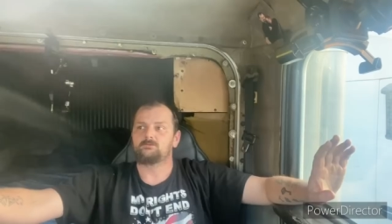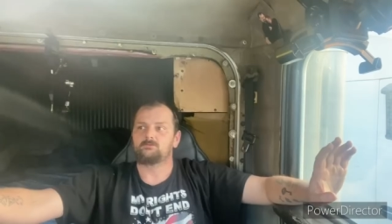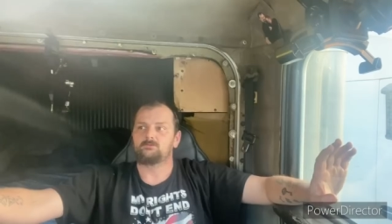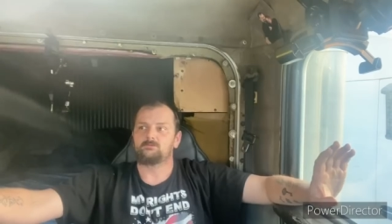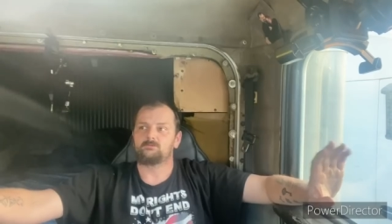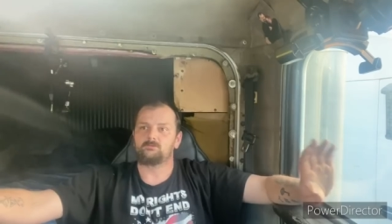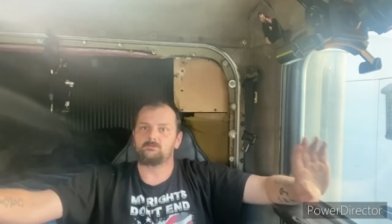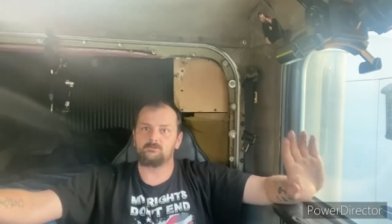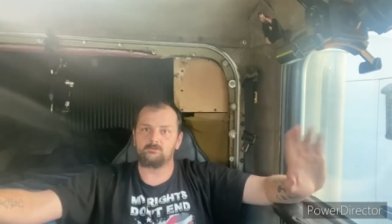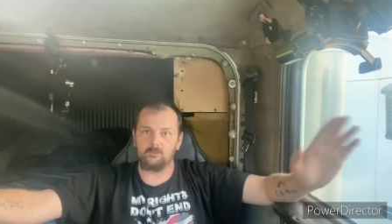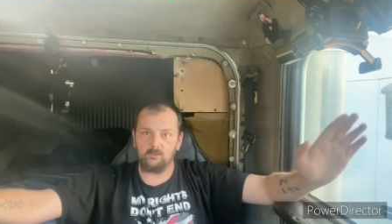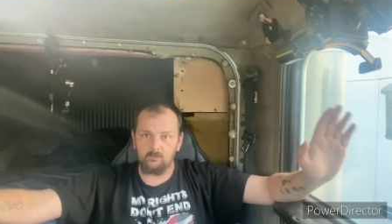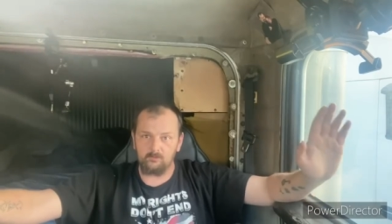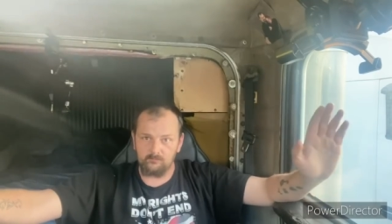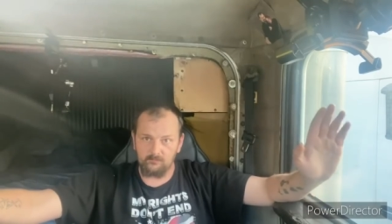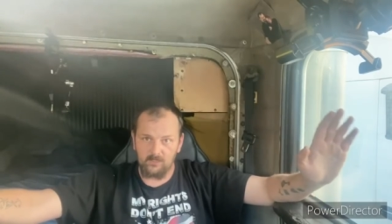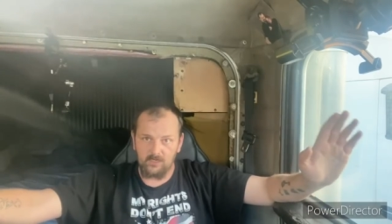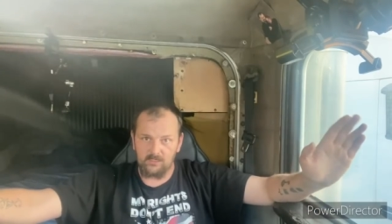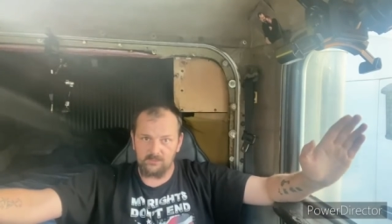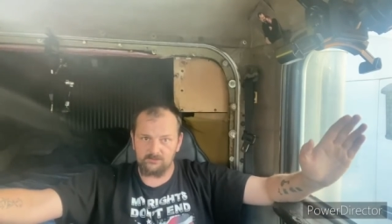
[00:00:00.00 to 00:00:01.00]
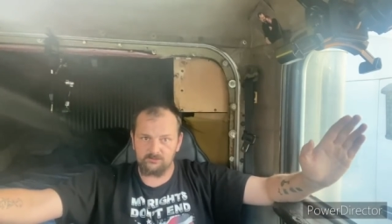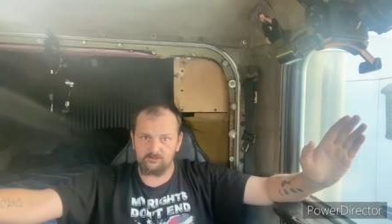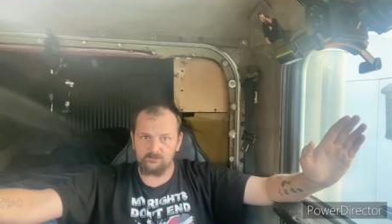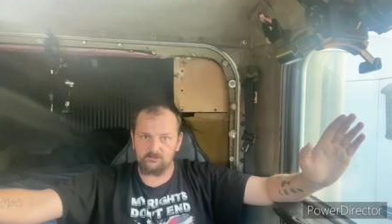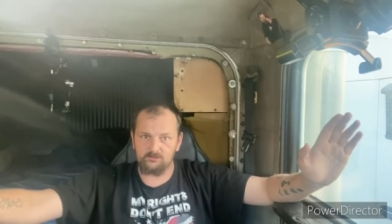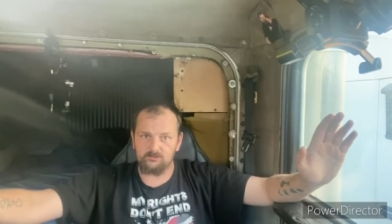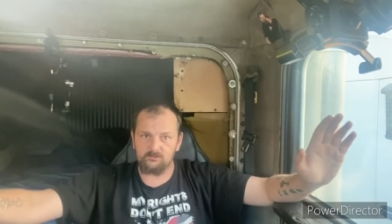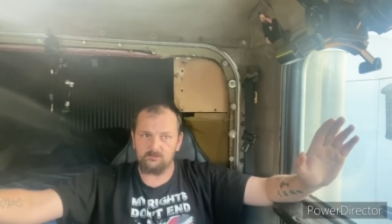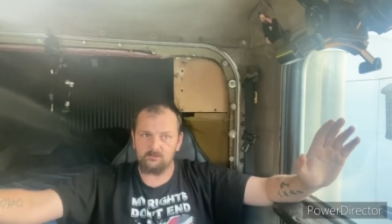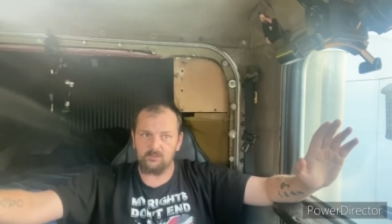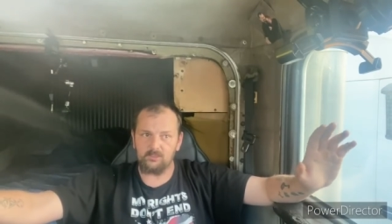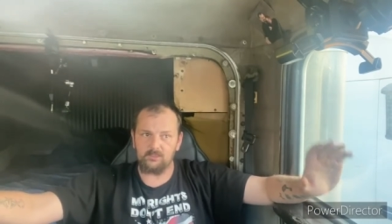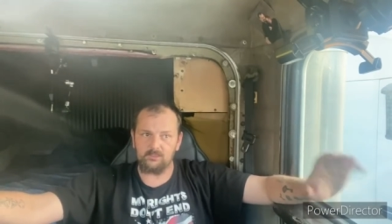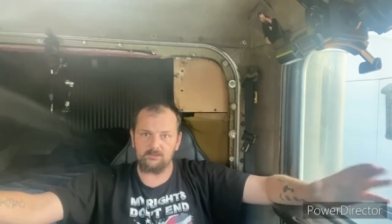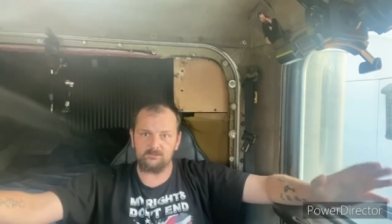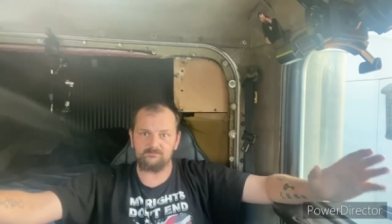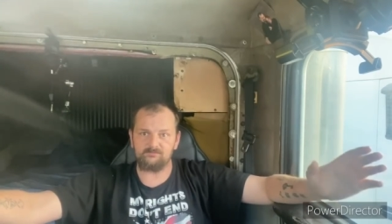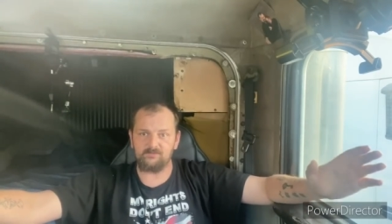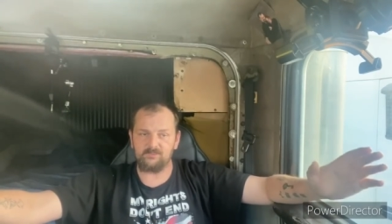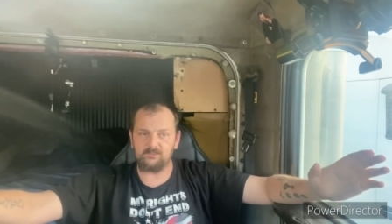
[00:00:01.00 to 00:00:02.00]
Loadmizer Miser and
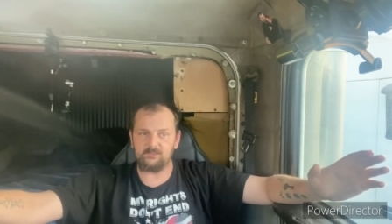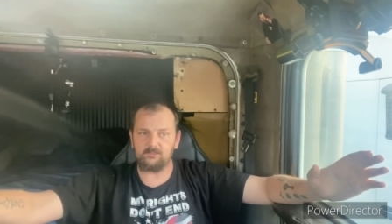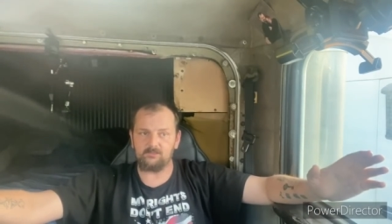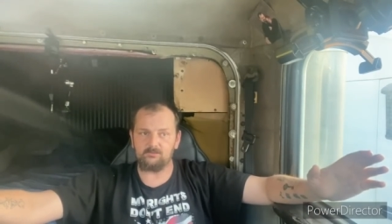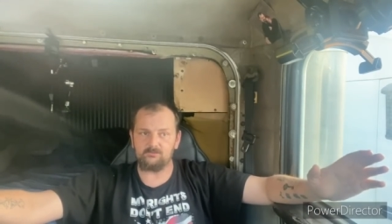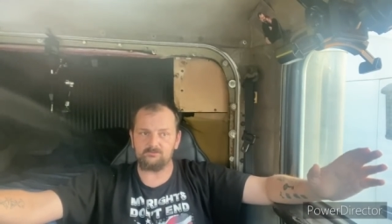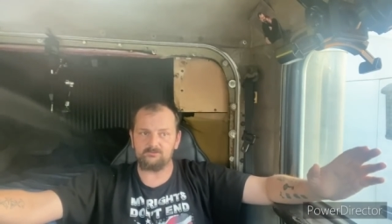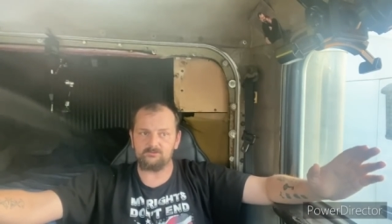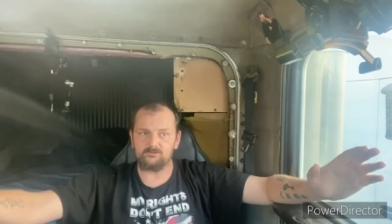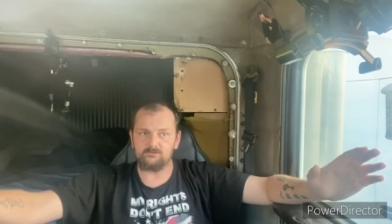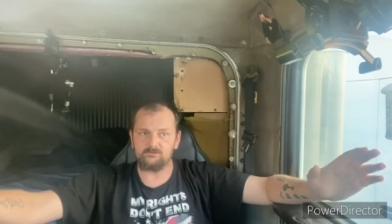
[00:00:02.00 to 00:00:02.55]
his videos.